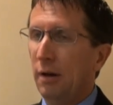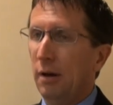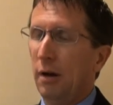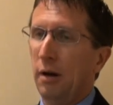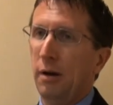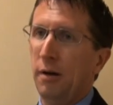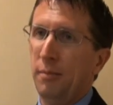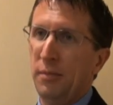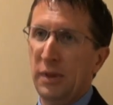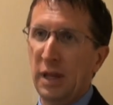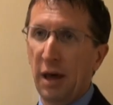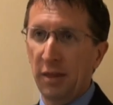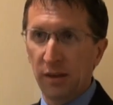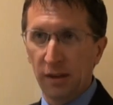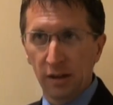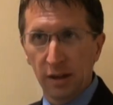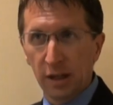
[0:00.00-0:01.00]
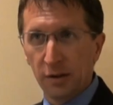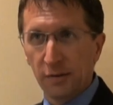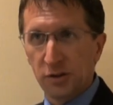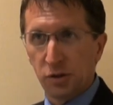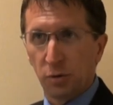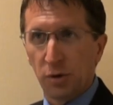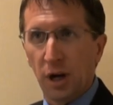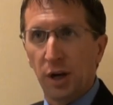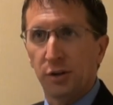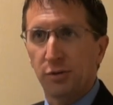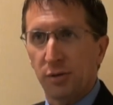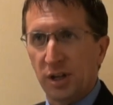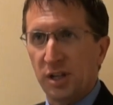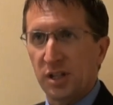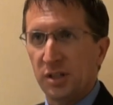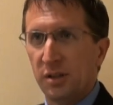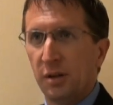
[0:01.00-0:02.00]
Uh, now, the, the, individual
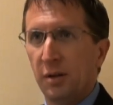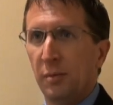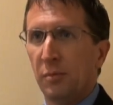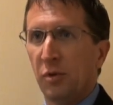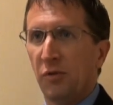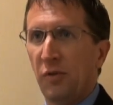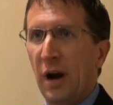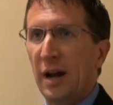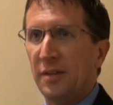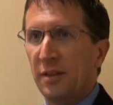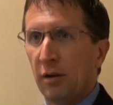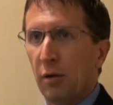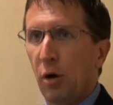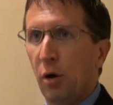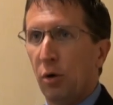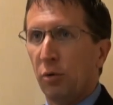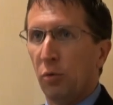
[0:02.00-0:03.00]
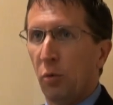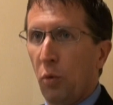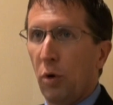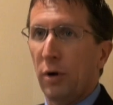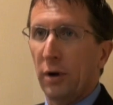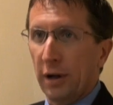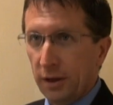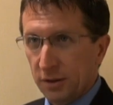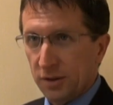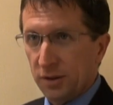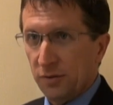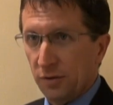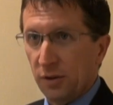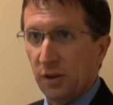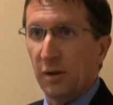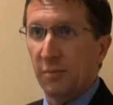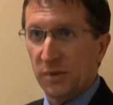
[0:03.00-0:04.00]
countries provide their own warnings
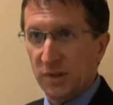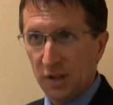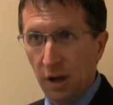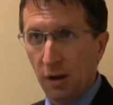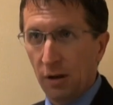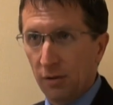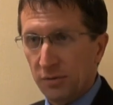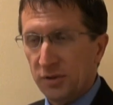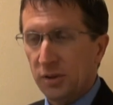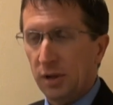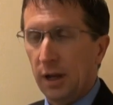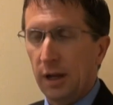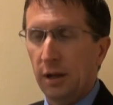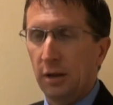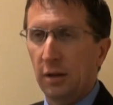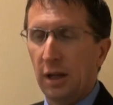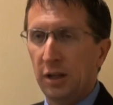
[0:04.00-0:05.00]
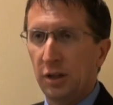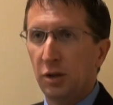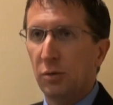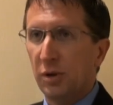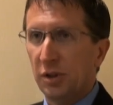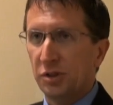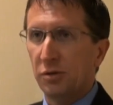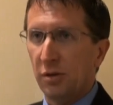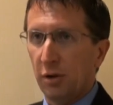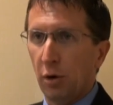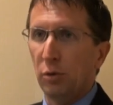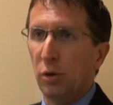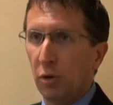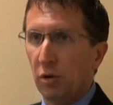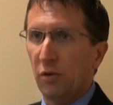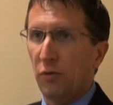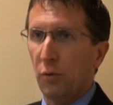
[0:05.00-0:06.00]
for themselves, and they do issue their
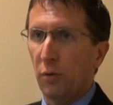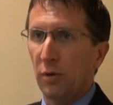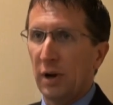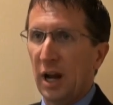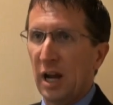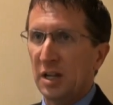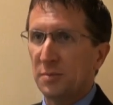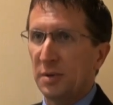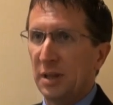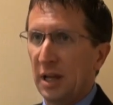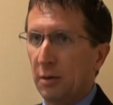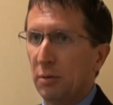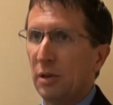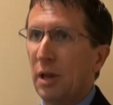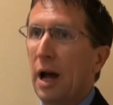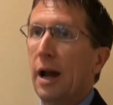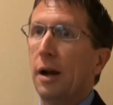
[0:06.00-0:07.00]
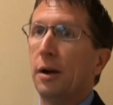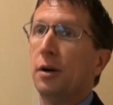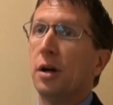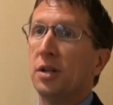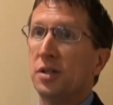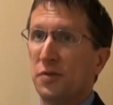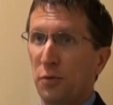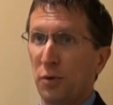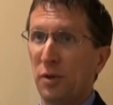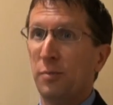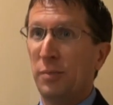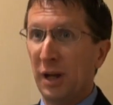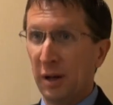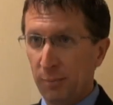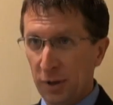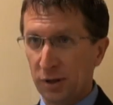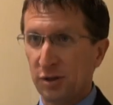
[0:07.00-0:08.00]
own local forecasts, but they rely on us for the
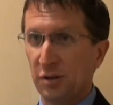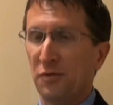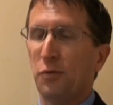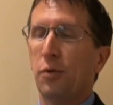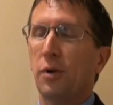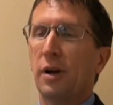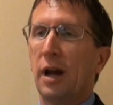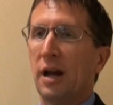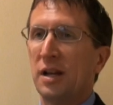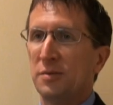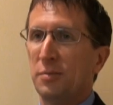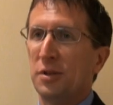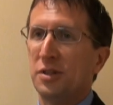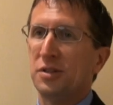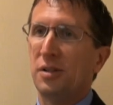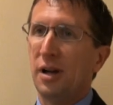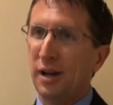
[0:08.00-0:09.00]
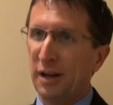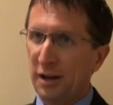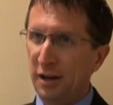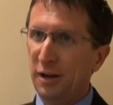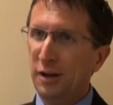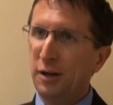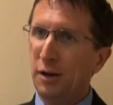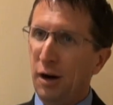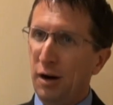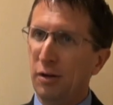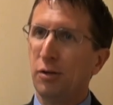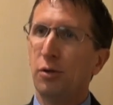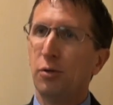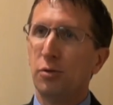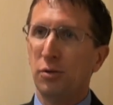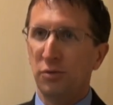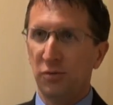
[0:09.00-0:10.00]
big picture forecast, much like our
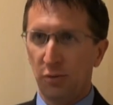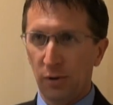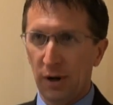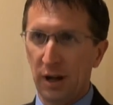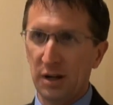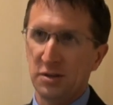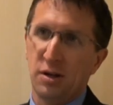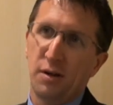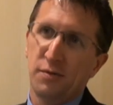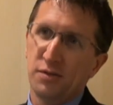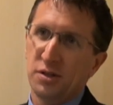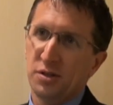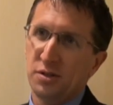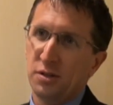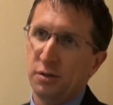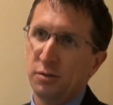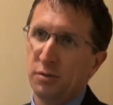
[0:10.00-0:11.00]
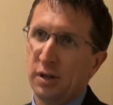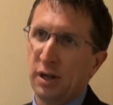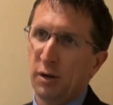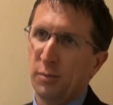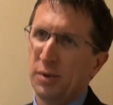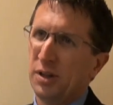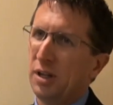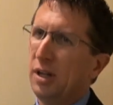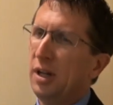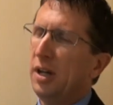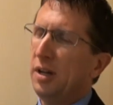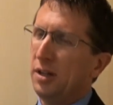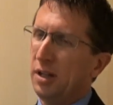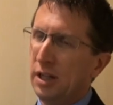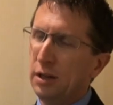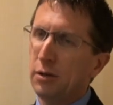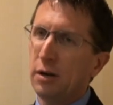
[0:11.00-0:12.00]
local forecast offices do here. But the,
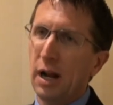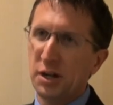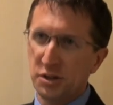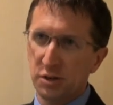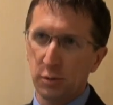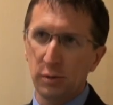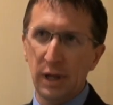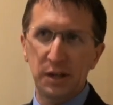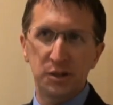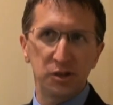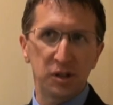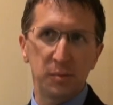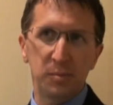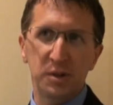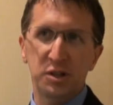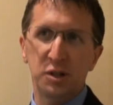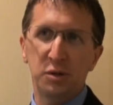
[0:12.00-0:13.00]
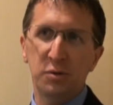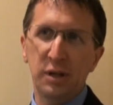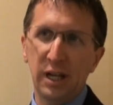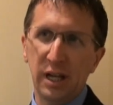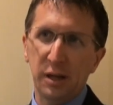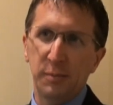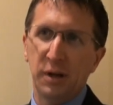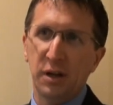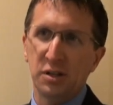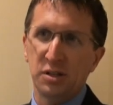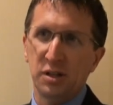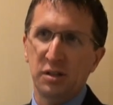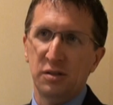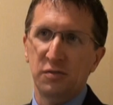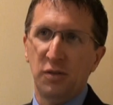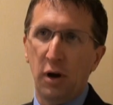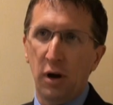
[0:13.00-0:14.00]
the international relationship is unique because
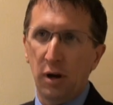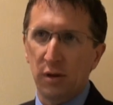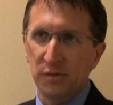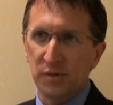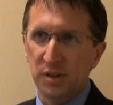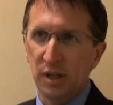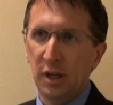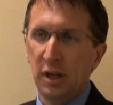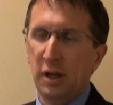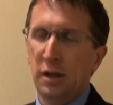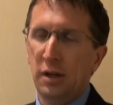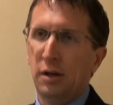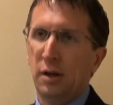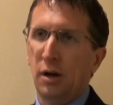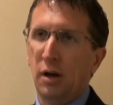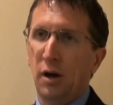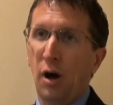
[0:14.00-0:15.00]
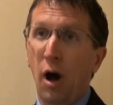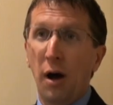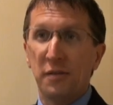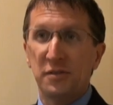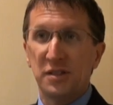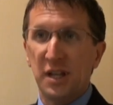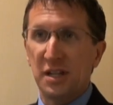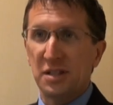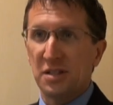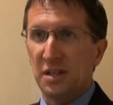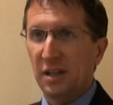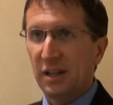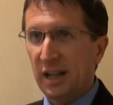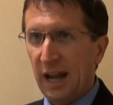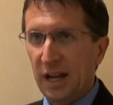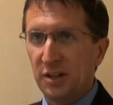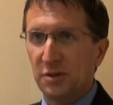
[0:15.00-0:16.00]
it involves uh, off season
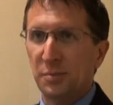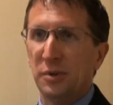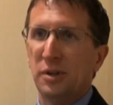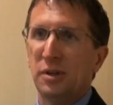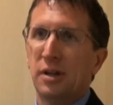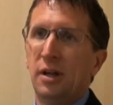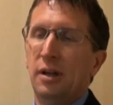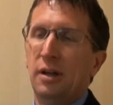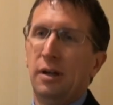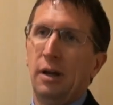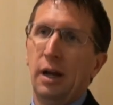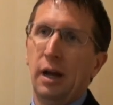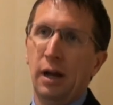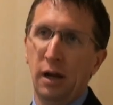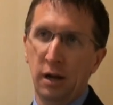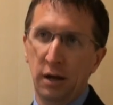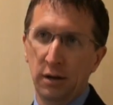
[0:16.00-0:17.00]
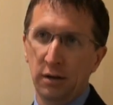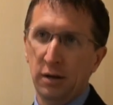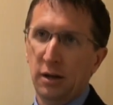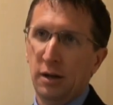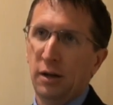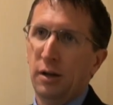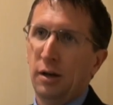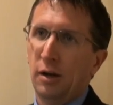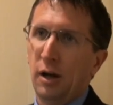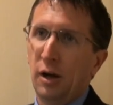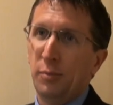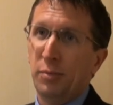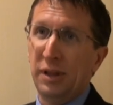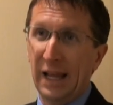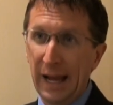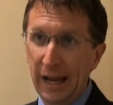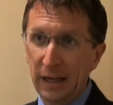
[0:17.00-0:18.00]
engagement and uh,
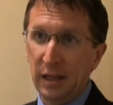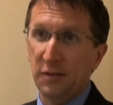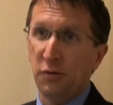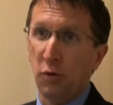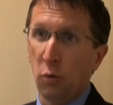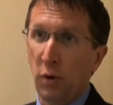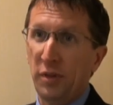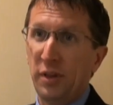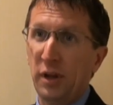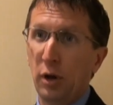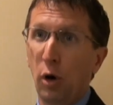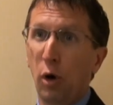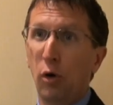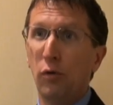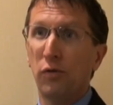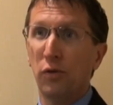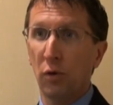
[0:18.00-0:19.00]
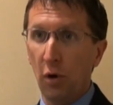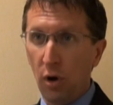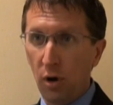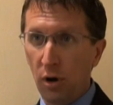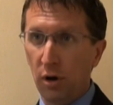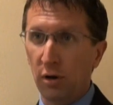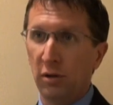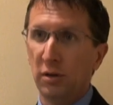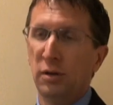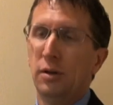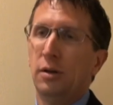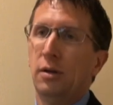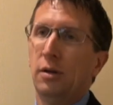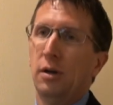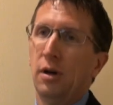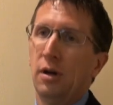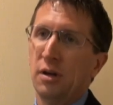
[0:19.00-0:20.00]
planning for what the overall
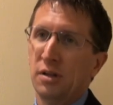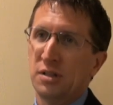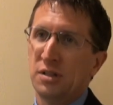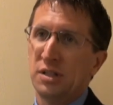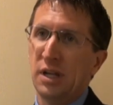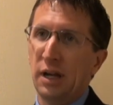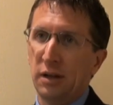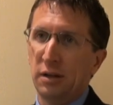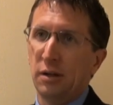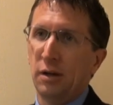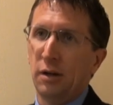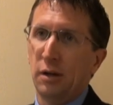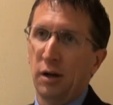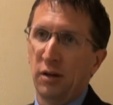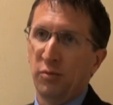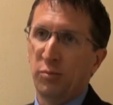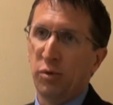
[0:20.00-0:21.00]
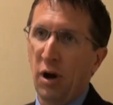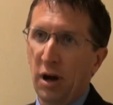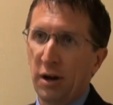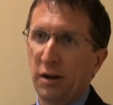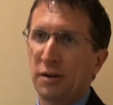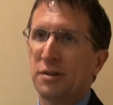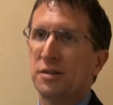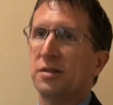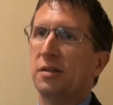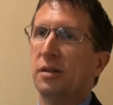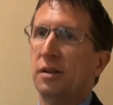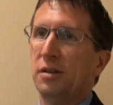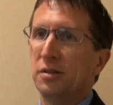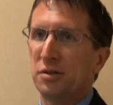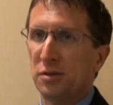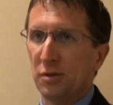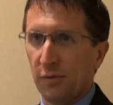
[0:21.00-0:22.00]
uh, set of products
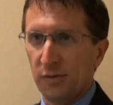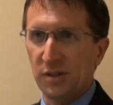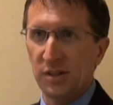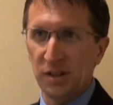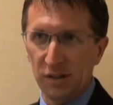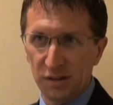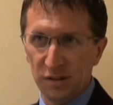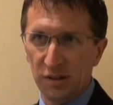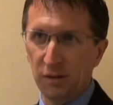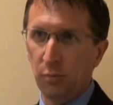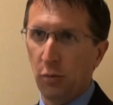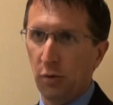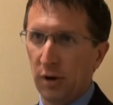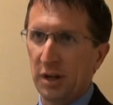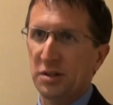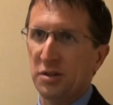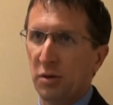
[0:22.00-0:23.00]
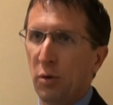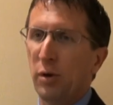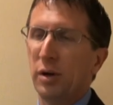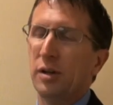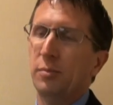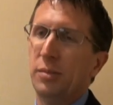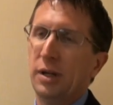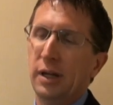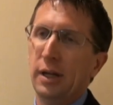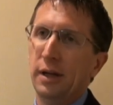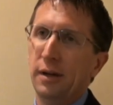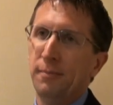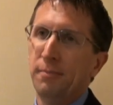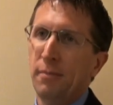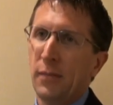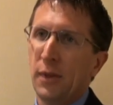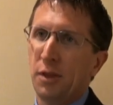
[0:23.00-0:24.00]
and services and warnings are going to
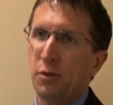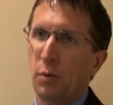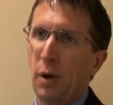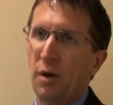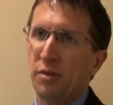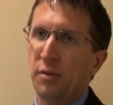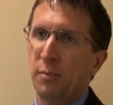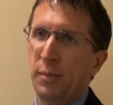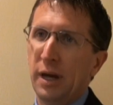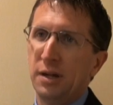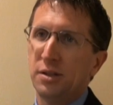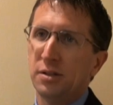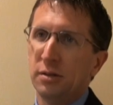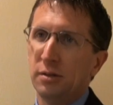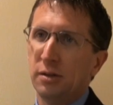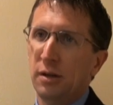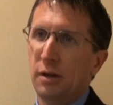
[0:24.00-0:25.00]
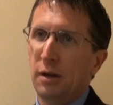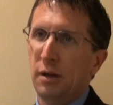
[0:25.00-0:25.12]
be throughout the basin